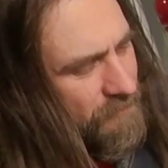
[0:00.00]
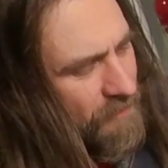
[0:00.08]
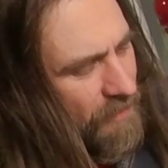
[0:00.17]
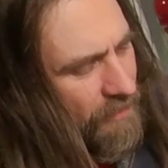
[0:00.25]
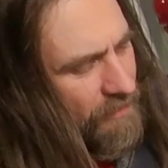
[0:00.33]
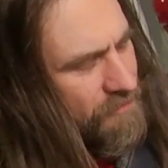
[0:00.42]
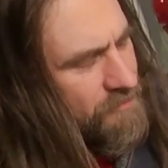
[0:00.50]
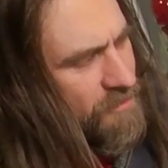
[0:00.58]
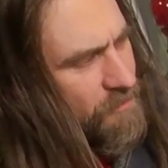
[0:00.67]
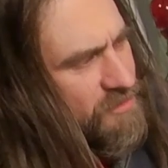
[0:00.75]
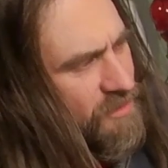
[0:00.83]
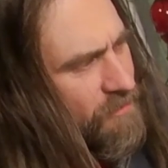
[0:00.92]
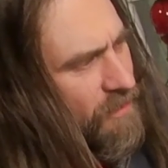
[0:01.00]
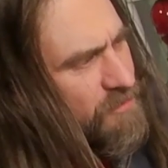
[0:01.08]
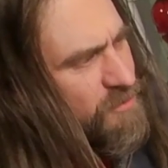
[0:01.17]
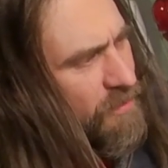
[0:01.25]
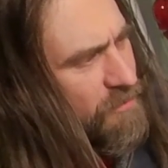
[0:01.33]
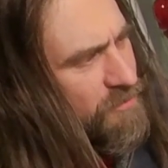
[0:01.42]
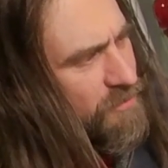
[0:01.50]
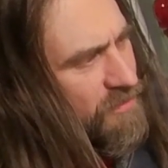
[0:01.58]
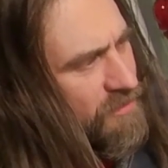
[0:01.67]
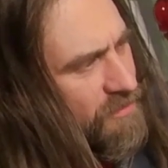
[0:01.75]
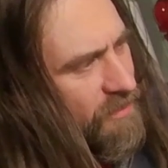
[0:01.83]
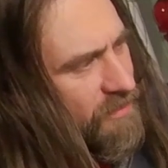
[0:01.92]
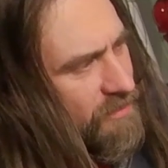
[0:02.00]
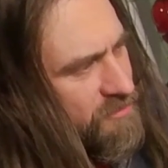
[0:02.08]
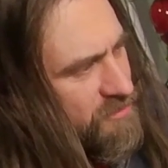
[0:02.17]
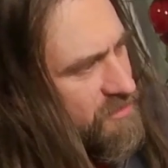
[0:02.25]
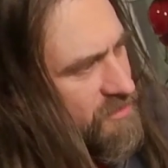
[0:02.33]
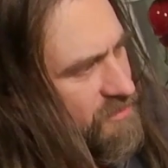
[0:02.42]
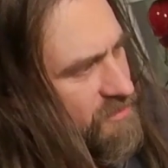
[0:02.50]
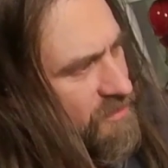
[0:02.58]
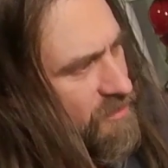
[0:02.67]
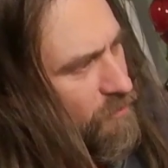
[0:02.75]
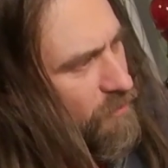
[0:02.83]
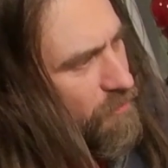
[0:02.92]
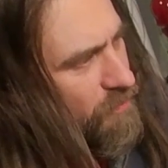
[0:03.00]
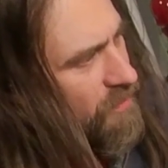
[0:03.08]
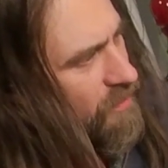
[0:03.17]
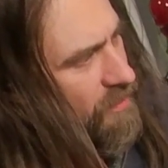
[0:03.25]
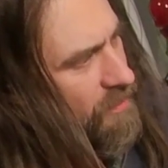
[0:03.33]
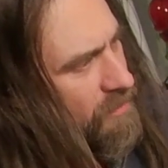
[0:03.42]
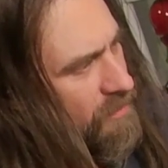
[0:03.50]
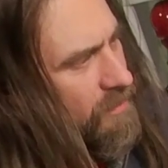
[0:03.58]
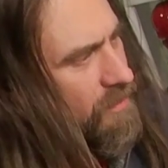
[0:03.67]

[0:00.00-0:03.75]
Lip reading: Yeah. Sometimes when I'm doing just a Cinewhoop thing,